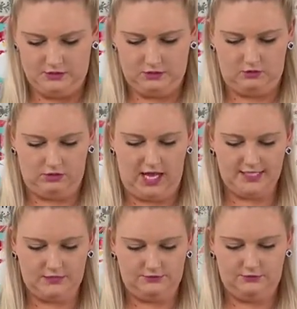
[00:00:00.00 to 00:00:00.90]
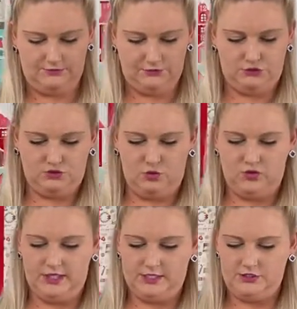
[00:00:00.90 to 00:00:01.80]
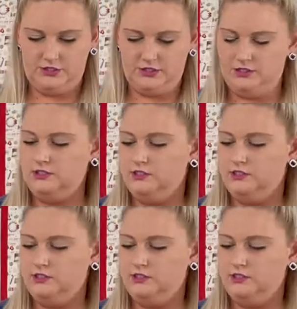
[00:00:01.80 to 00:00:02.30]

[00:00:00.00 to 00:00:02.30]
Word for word: So lots of room for storage.